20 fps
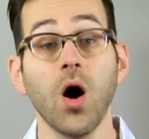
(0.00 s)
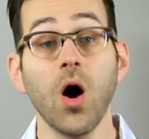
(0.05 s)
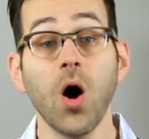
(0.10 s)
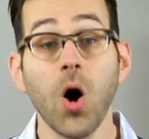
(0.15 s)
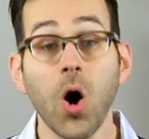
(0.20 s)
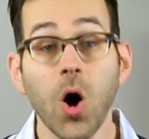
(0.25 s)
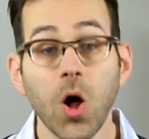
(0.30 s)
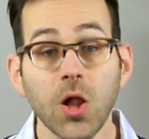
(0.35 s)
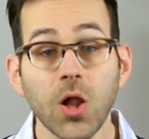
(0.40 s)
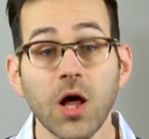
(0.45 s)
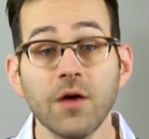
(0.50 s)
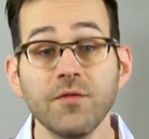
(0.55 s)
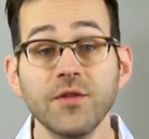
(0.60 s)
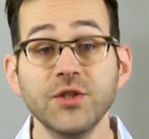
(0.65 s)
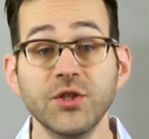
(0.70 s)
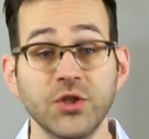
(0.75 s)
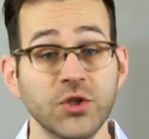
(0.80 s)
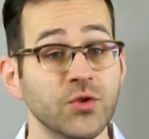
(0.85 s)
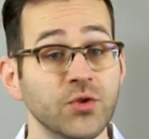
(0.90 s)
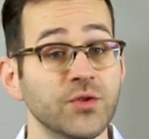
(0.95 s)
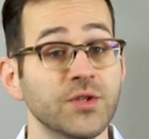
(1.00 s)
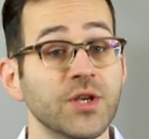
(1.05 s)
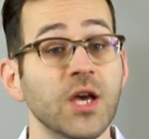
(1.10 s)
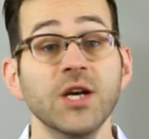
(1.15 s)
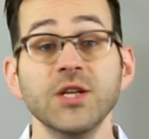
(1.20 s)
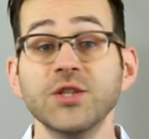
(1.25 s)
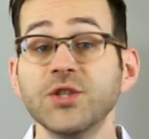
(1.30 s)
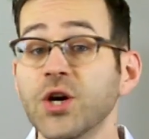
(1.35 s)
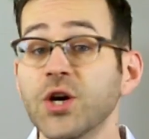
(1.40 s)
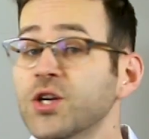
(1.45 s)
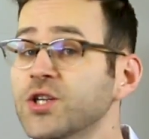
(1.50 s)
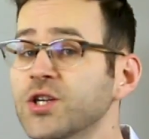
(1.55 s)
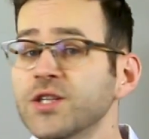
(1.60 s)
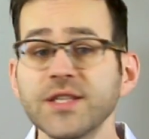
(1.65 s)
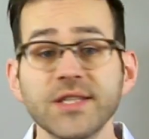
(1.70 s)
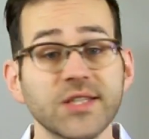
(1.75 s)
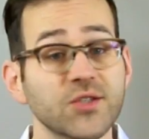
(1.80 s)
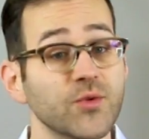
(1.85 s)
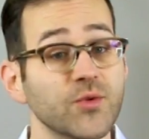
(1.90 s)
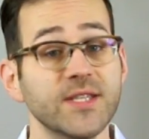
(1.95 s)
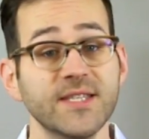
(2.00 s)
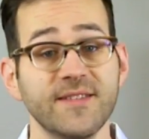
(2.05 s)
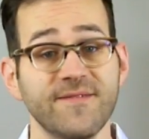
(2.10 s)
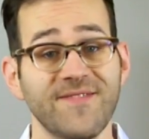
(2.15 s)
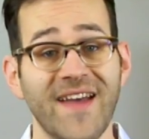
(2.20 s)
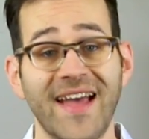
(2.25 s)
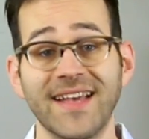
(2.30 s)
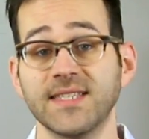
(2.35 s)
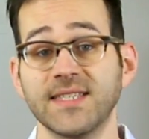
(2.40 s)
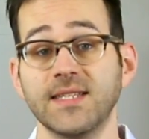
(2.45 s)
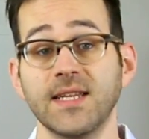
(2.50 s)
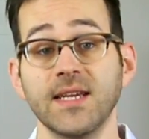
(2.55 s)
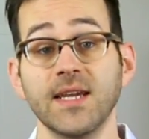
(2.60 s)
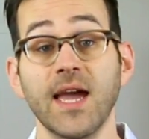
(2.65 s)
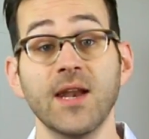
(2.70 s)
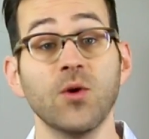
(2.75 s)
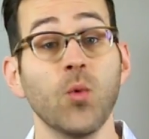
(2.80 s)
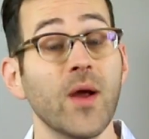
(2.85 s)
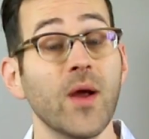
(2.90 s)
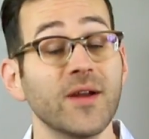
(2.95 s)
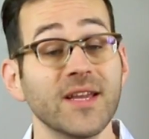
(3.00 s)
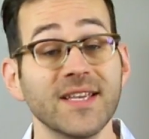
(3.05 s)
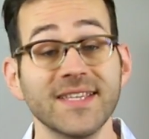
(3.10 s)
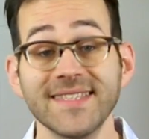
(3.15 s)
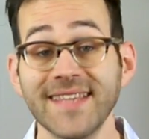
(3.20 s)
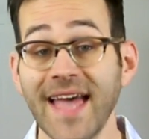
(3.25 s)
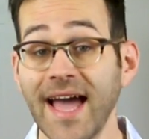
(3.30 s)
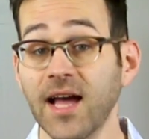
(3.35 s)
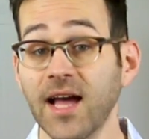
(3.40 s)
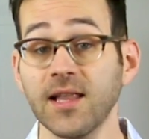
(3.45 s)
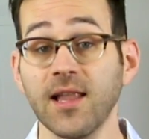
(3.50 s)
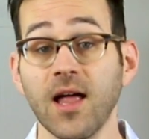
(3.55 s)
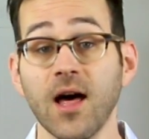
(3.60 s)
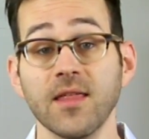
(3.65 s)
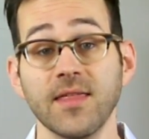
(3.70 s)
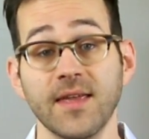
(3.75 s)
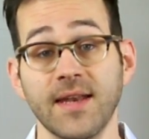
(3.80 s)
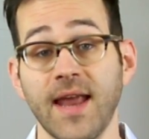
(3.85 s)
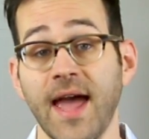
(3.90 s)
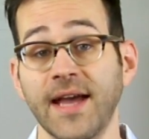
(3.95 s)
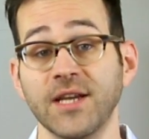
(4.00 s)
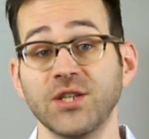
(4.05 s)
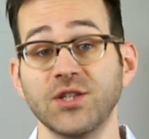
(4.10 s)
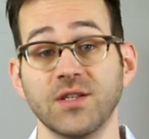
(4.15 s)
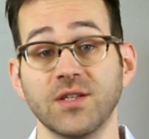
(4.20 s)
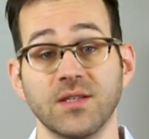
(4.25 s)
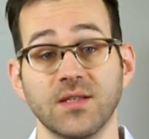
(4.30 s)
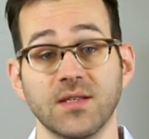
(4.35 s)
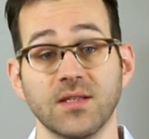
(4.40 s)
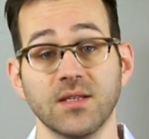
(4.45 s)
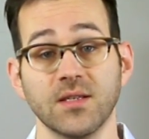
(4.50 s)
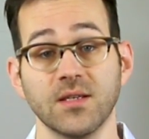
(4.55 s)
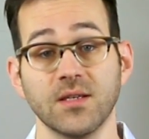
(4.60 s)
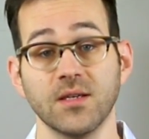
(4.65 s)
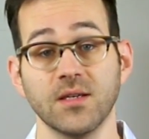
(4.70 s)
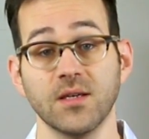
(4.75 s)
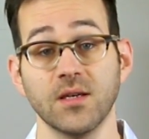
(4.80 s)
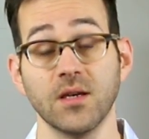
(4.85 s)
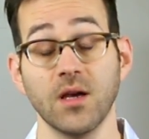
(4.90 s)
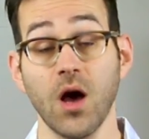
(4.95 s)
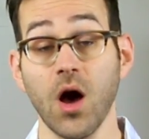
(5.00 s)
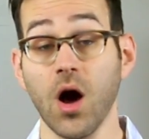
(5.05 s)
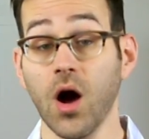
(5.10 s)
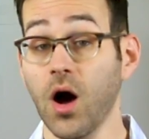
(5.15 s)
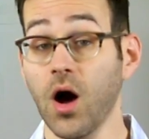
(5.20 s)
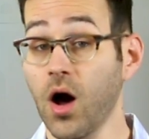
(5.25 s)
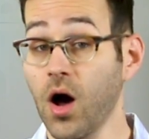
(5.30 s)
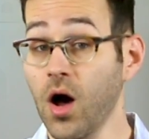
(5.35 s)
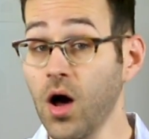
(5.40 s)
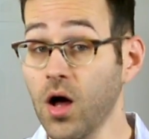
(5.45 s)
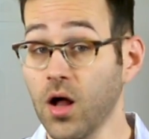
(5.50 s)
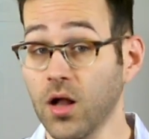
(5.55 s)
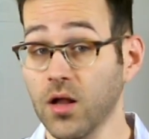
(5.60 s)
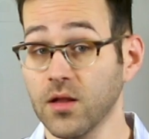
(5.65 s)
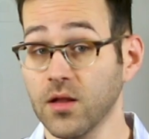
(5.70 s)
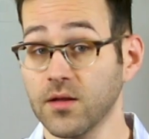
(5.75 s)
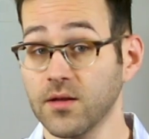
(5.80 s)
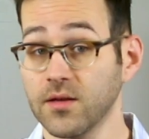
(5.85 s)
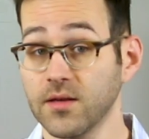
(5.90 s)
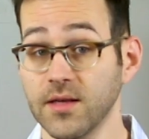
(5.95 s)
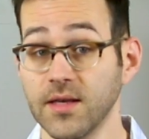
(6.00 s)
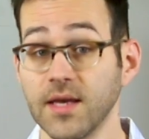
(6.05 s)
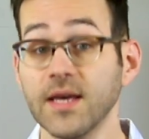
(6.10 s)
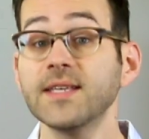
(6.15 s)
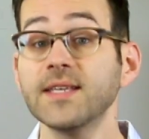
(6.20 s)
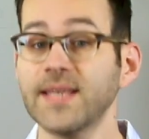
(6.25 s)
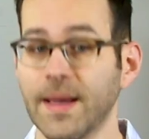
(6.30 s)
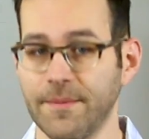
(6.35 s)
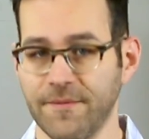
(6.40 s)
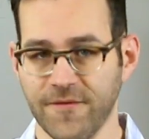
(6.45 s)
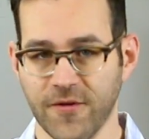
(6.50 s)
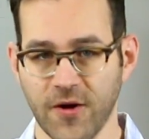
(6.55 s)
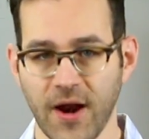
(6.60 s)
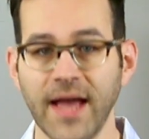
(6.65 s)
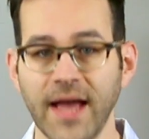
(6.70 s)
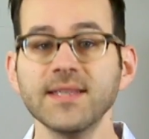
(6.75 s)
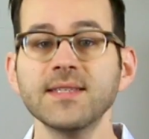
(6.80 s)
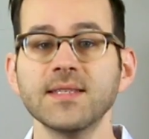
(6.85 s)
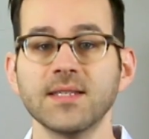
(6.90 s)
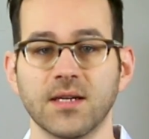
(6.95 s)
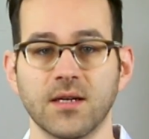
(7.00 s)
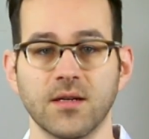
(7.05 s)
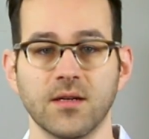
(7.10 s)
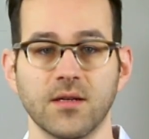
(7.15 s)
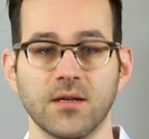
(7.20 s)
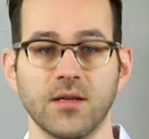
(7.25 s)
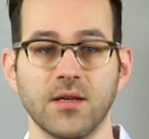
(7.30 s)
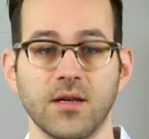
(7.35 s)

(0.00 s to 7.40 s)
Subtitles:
All of the Jews took to the streets fasting and wearing sackcloth and ashes. All except for Esther.